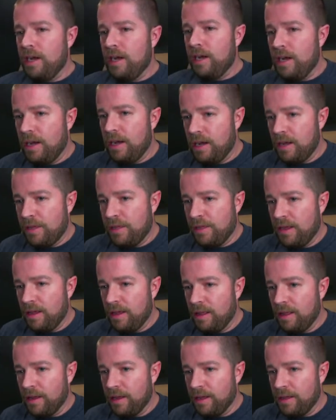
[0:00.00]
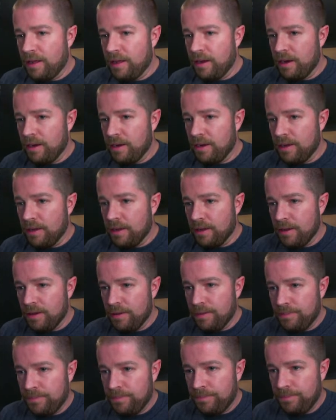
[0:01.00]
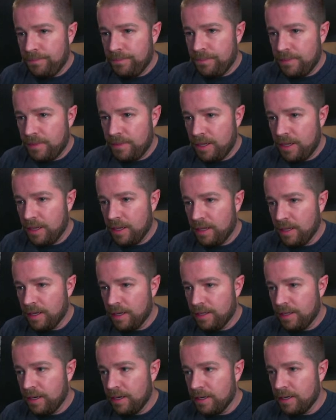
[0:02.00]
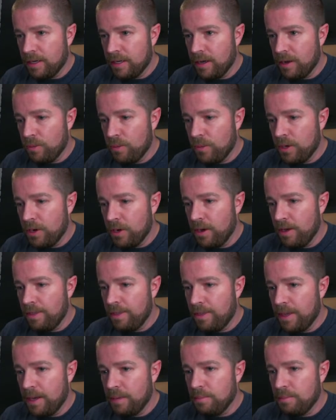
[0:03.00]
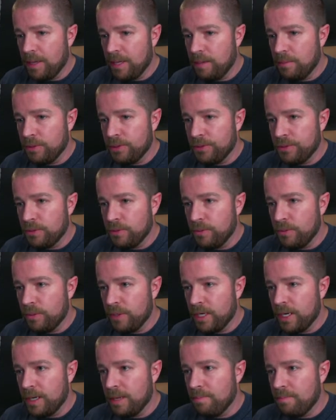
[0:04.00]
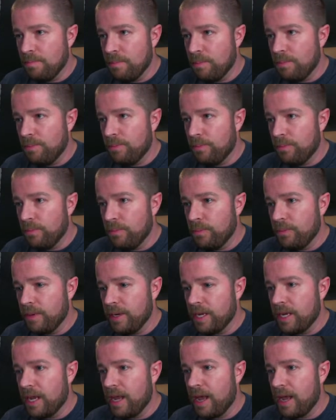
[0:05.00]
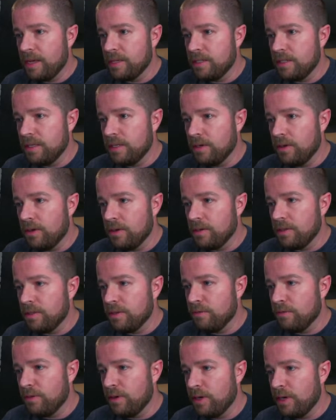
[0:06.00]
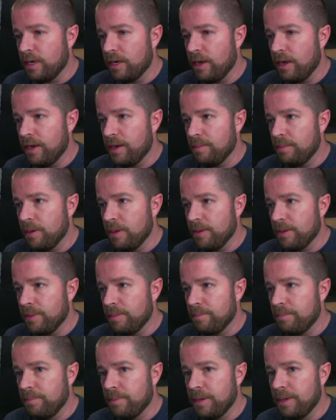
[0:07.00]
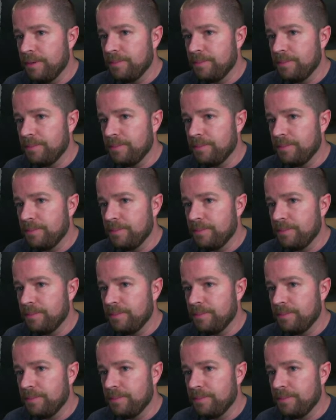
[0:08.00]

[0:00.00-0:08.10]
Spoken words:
I think I like that idea. I would not then be able to recast it onto the Fairy Guidemother, but